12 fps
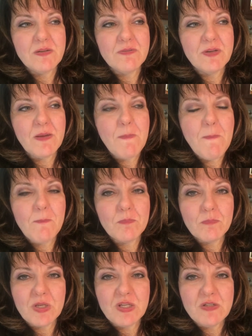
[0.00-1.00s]
every
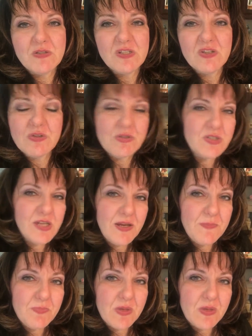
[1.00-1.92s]
Monday, Tuesday, Thursday,